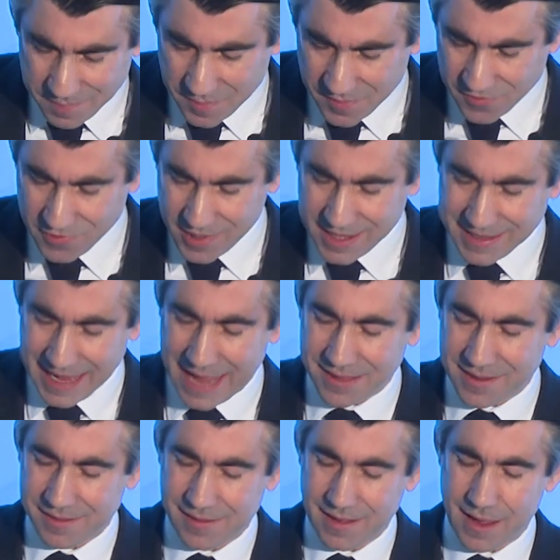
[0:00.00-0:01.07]
street and
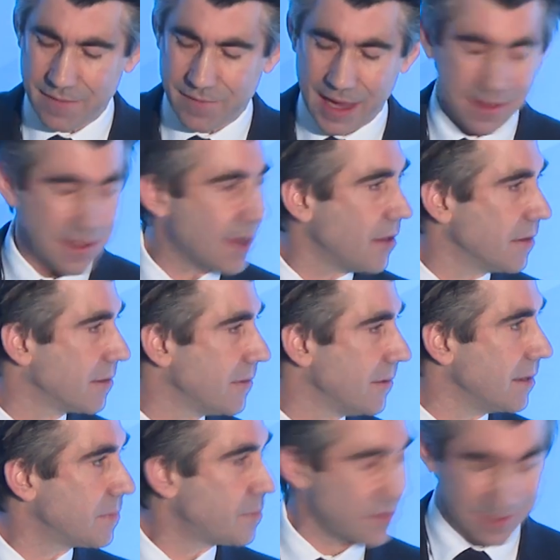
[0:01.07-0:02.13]
the survey, the answer
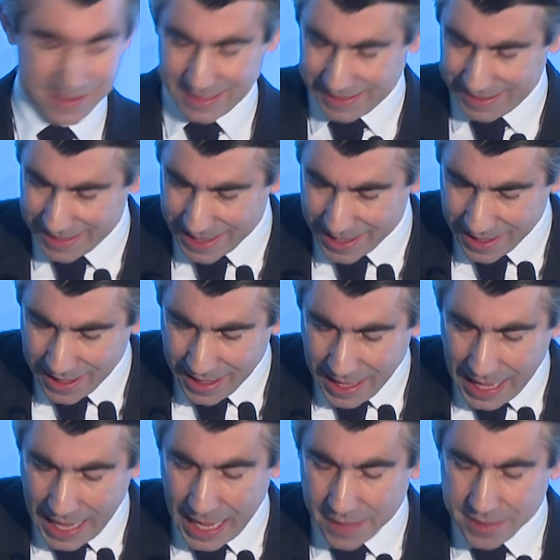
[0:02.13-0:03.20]
is pretty clear.
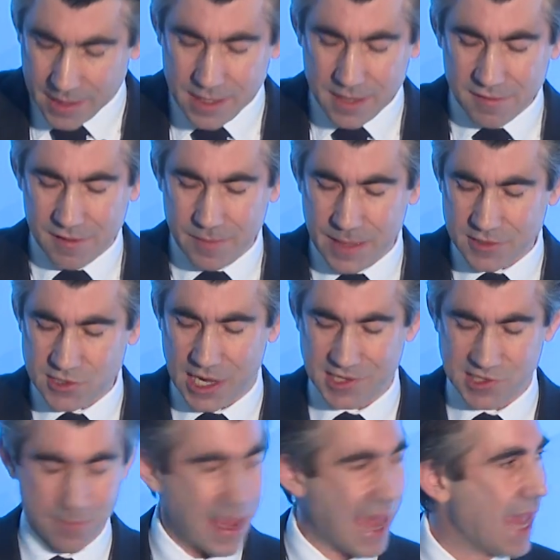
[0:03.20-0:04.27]
Uh, there needs to be a
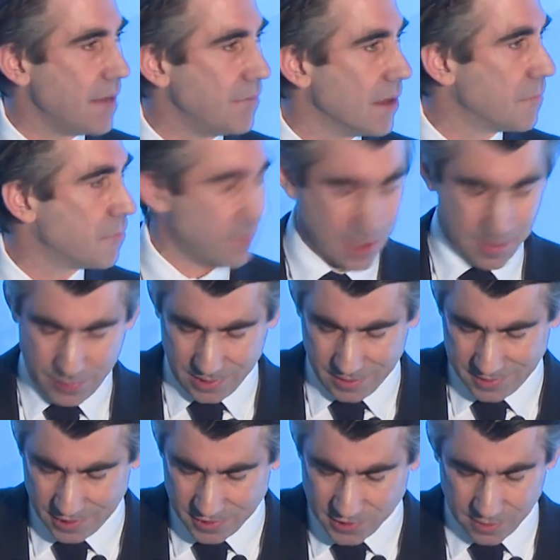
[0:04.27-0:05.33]
change in behaviour from our
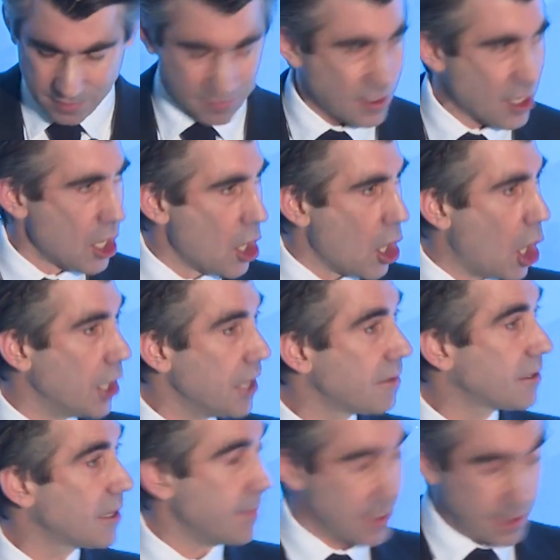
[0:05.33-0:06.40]
politicians.
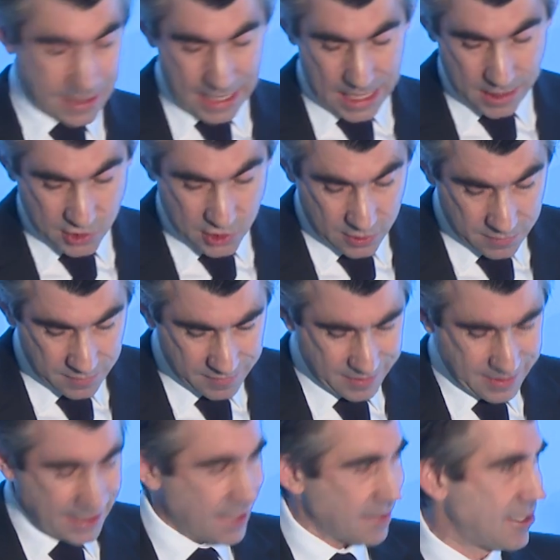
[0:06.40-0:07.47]
Honest communications,
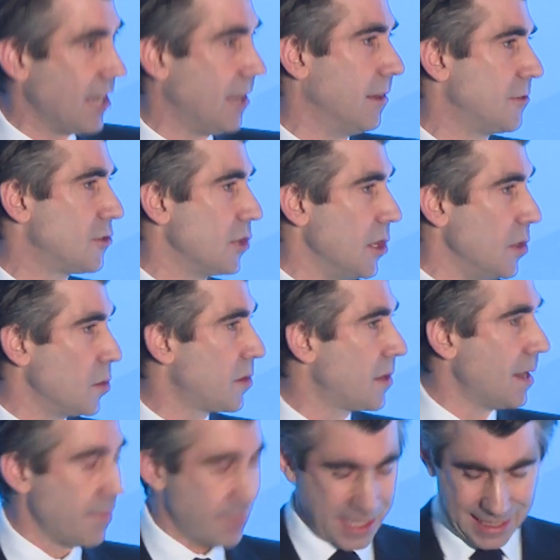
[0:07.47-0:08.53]
tell the truth,
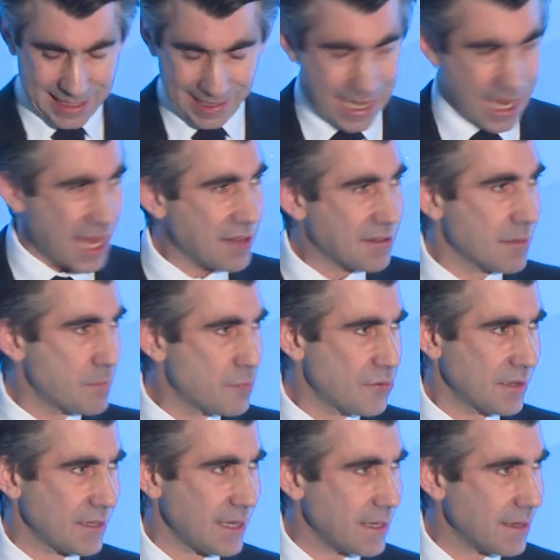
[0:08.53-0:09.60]
be clear. It's a
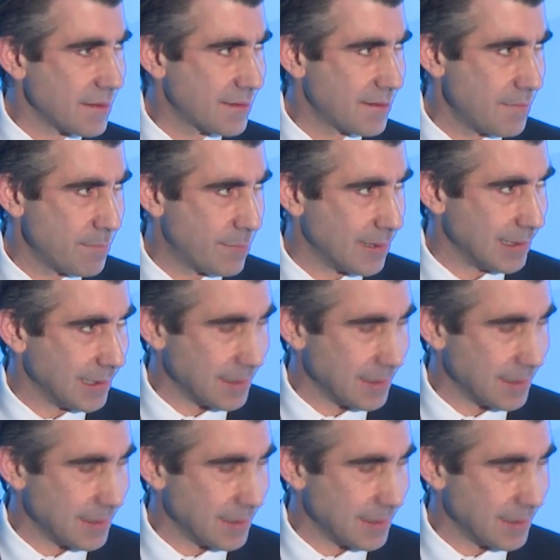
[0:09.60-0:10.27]
pretty simple